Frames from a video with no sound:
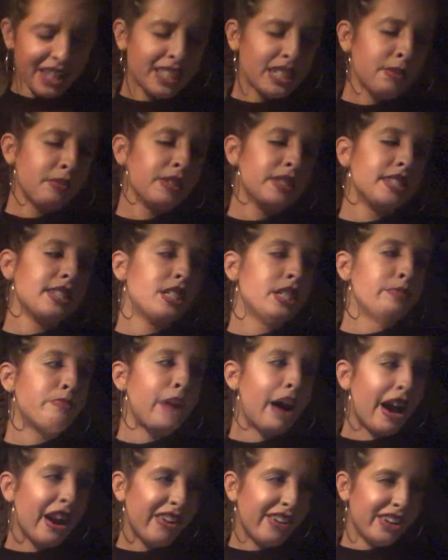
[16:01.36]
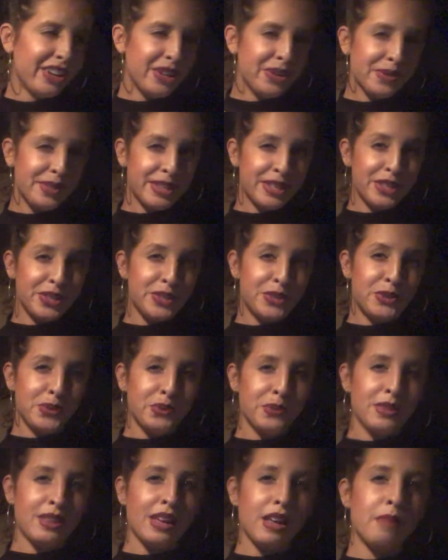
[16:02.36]
feel like someone's inspiring you to
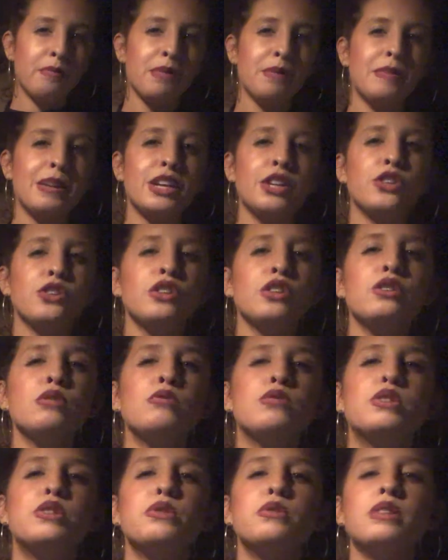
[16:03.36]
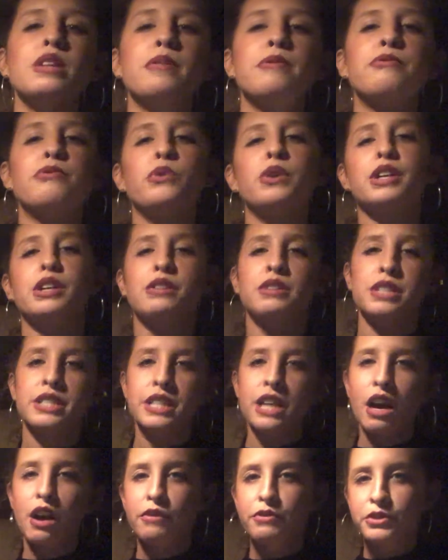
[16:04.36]
do them. But make sure you do them for
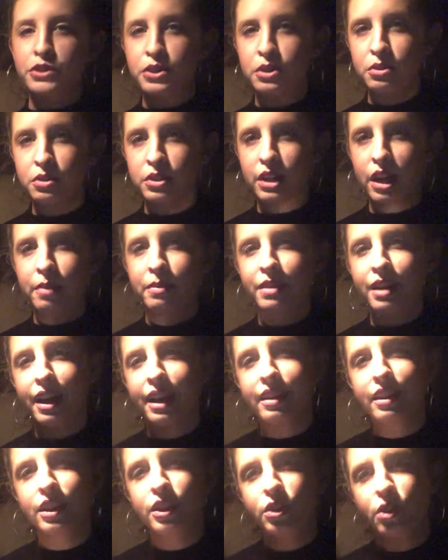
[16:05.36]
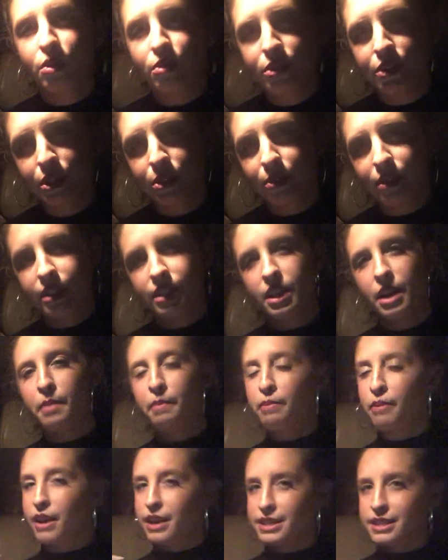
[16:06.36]
yourself too, Gemini. Like, don't do it to
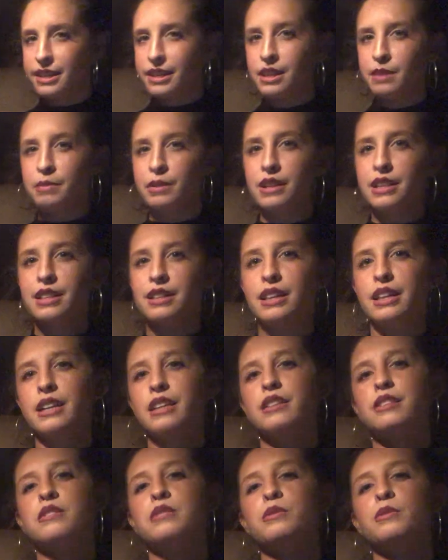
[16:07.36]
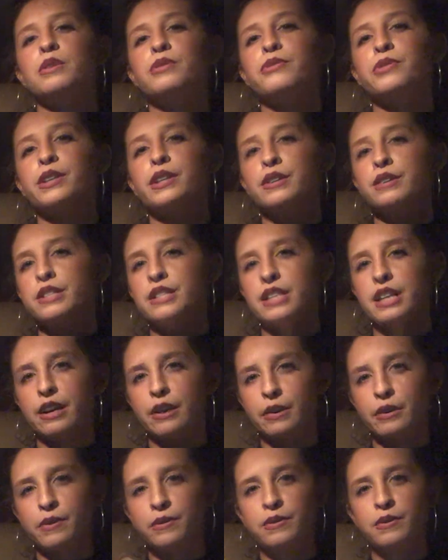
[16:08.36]
impress anybody. Like, do it for
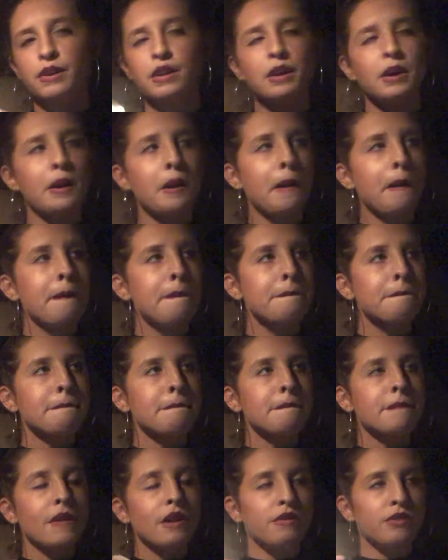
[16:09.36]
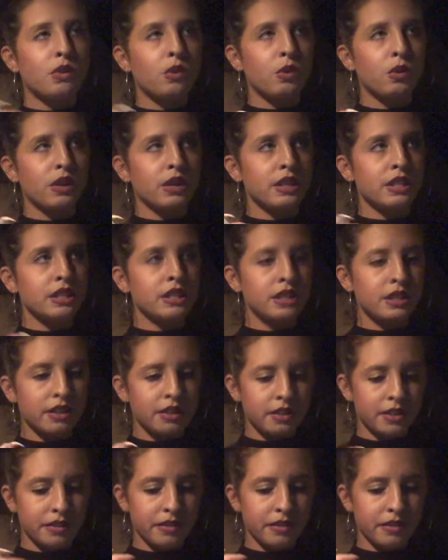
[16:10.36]
yourself, of course.